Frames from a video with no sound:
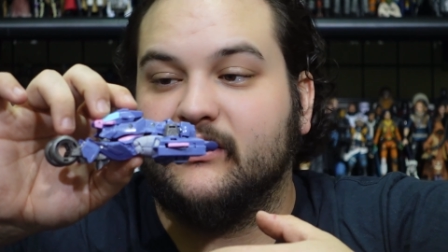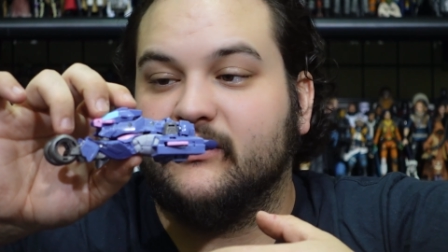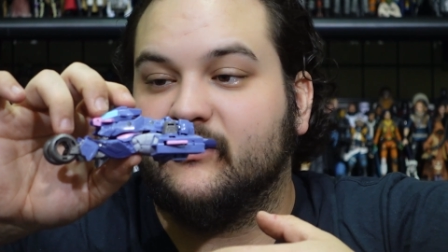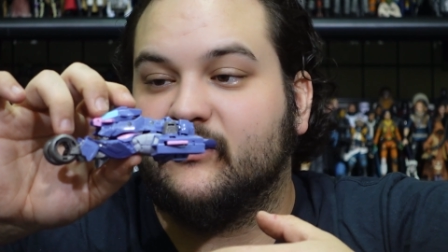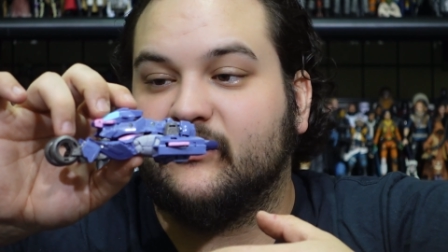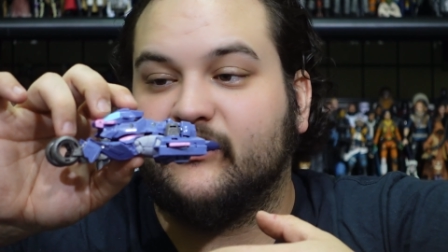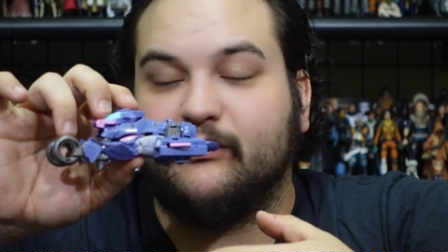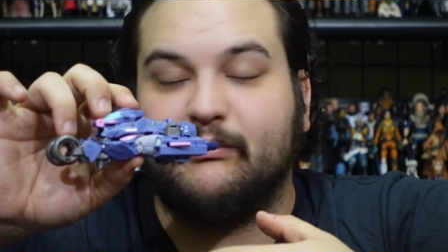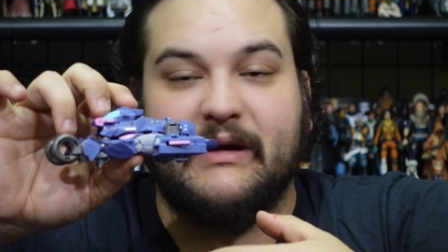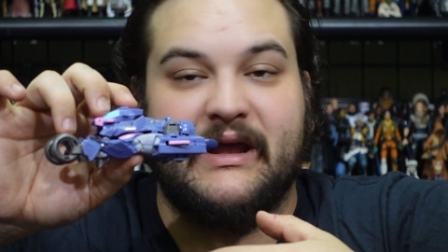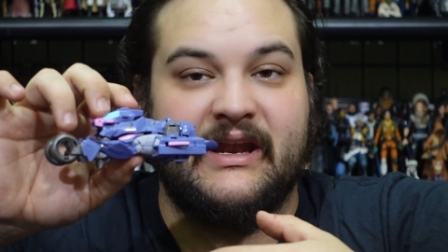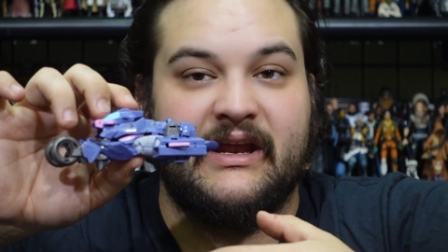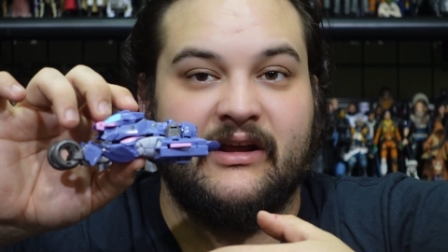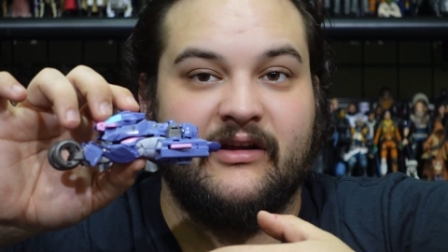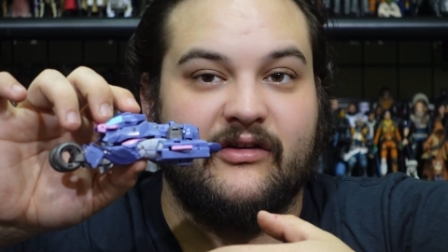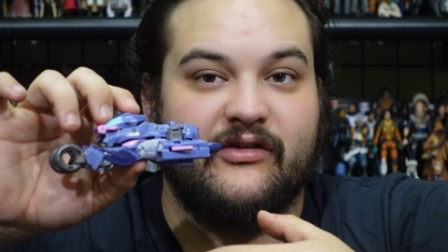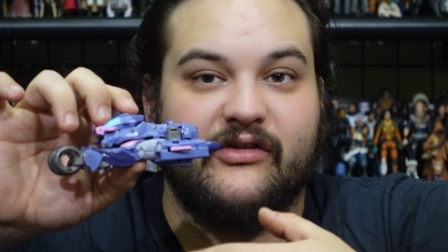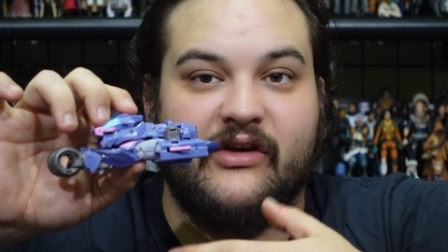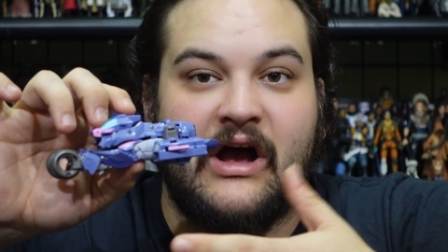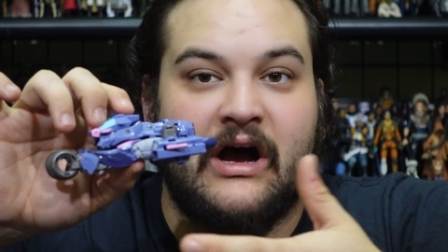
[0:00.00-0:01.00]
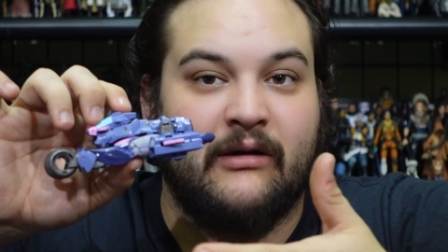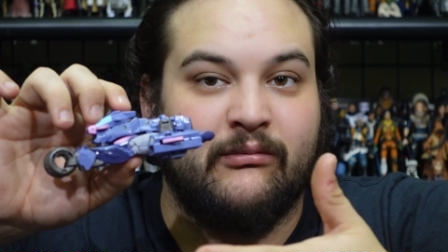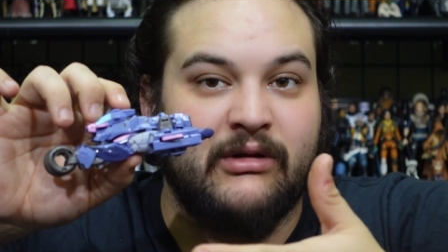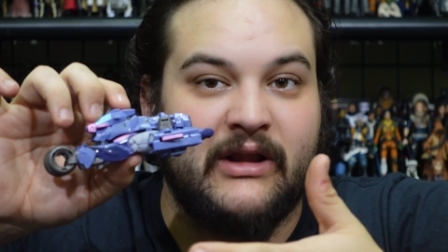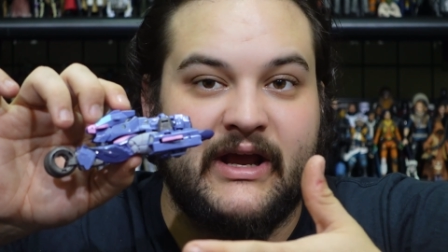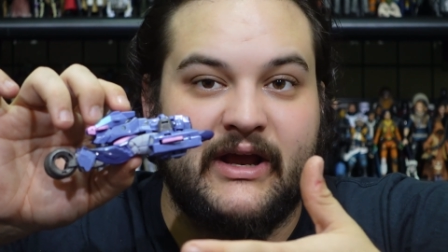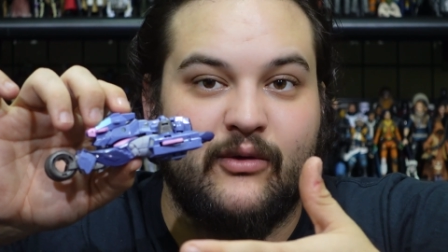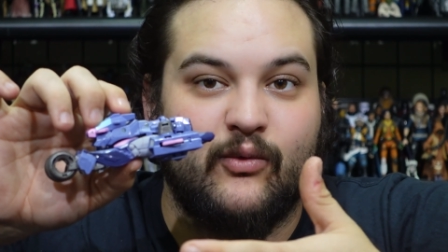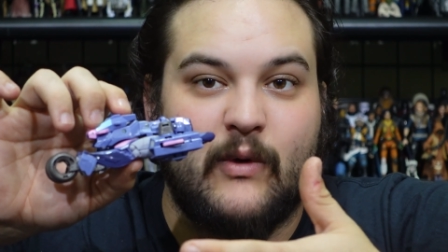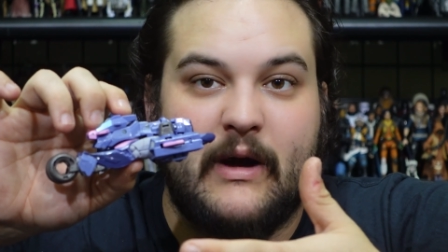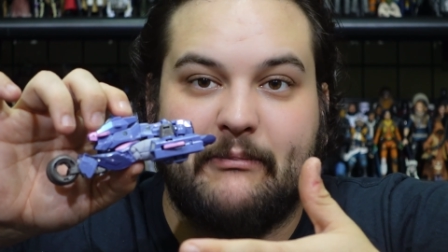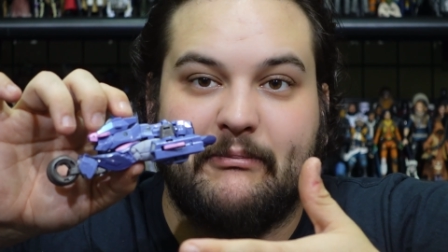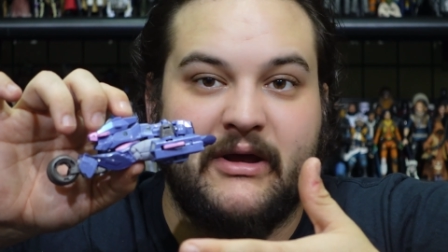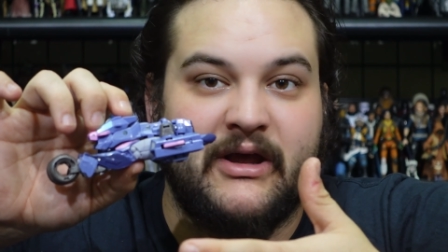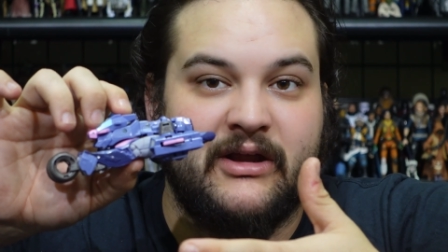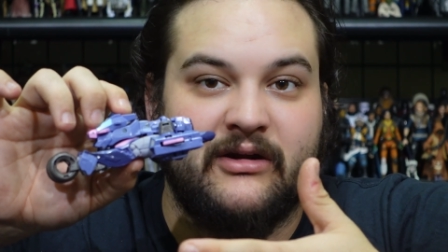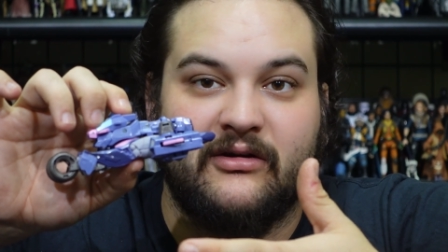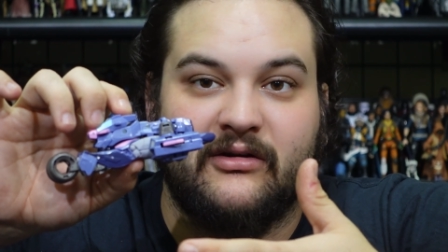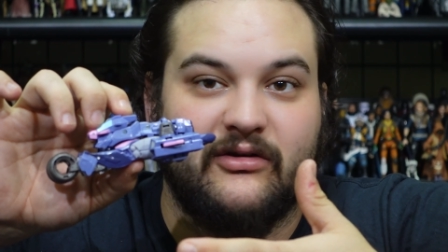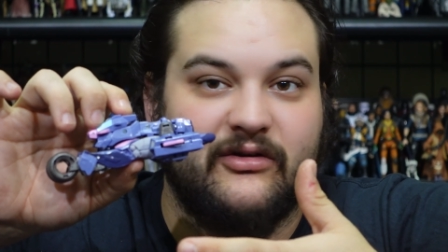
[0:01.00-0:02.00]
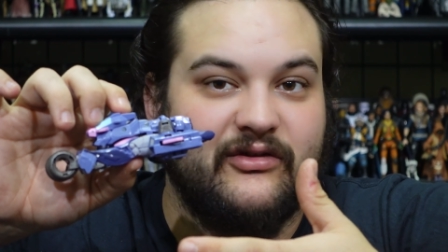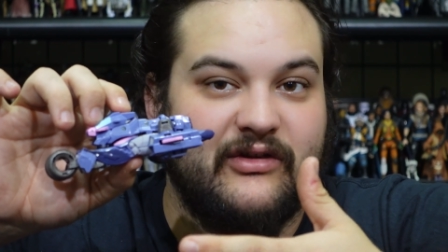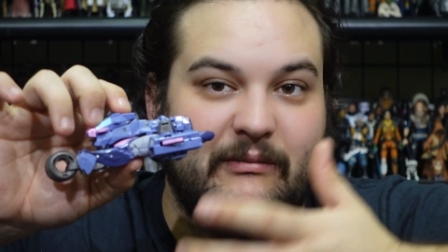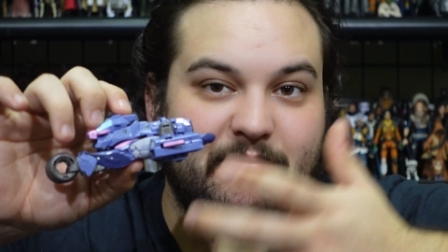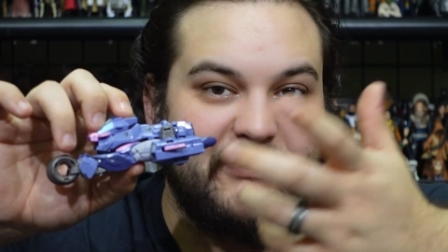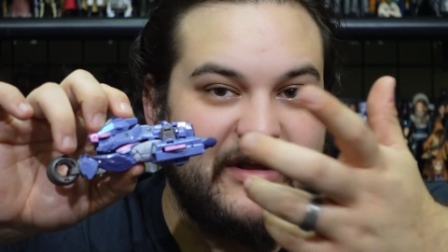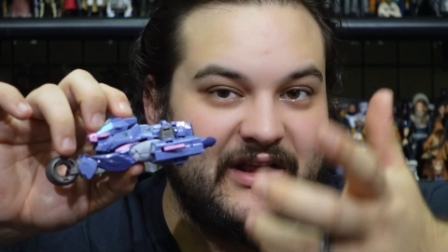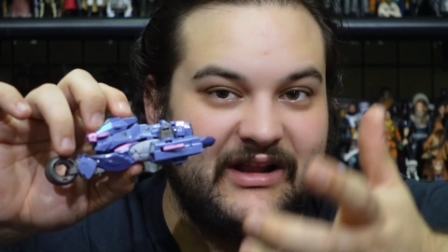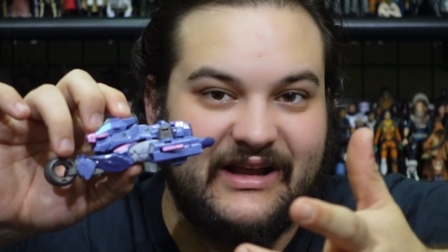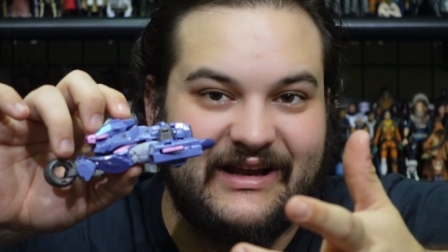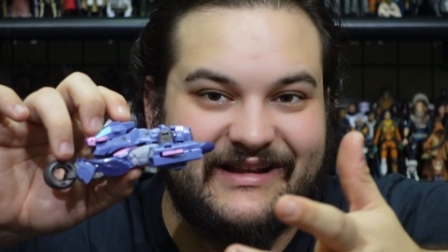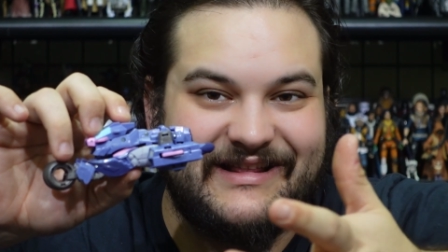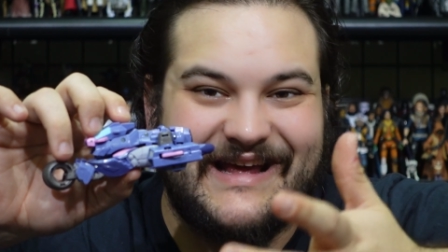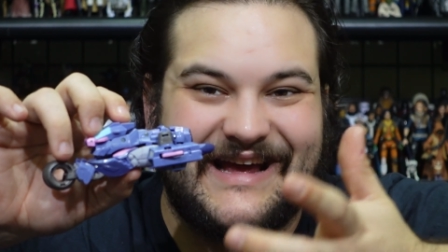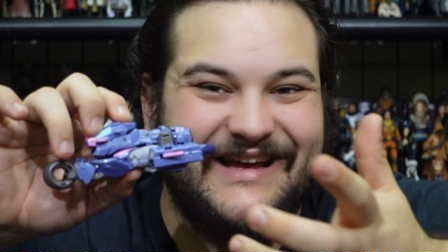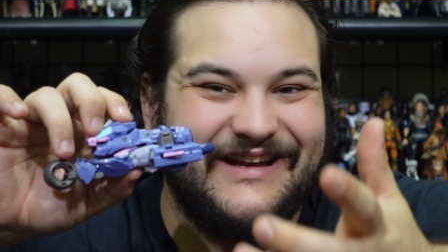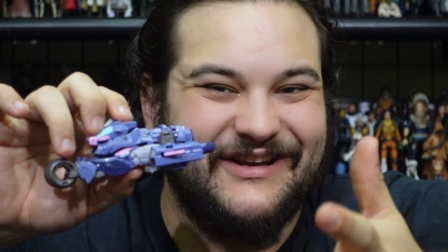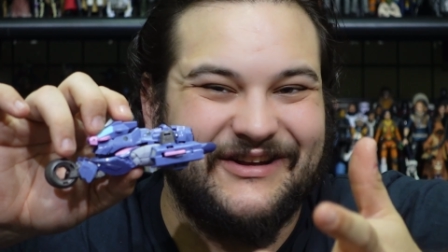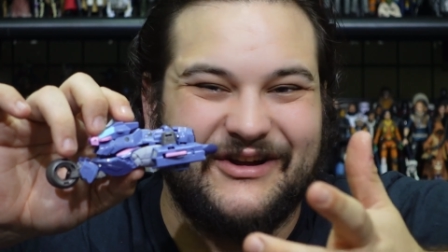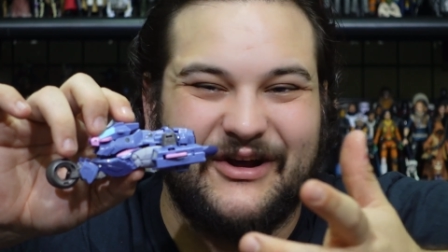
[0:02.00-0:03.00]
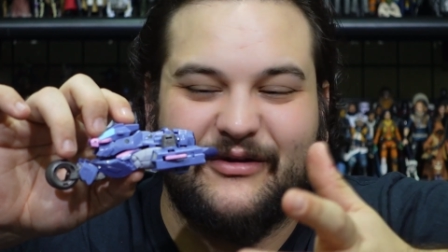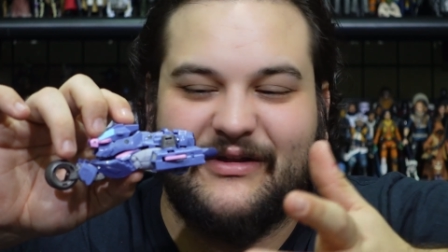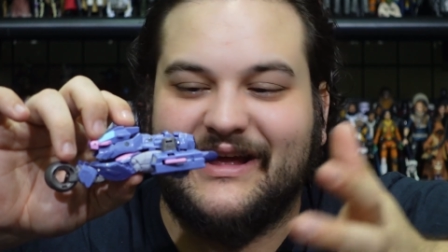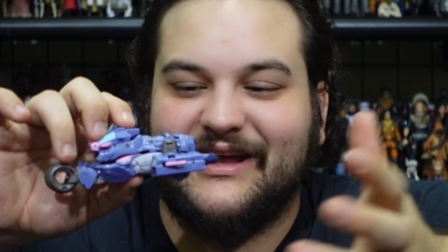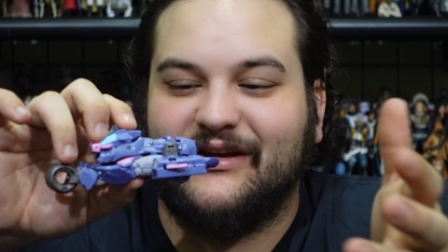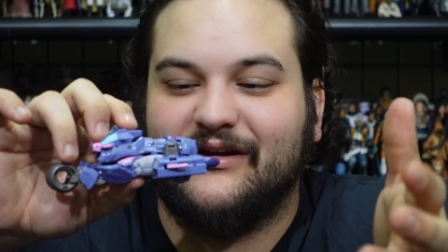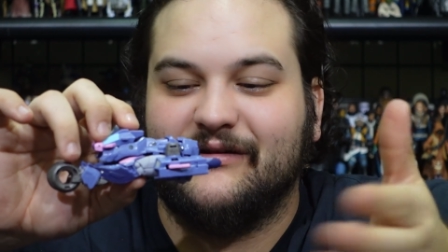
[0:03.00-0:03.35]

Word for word: spinning saw blade weapon or something like that you know that you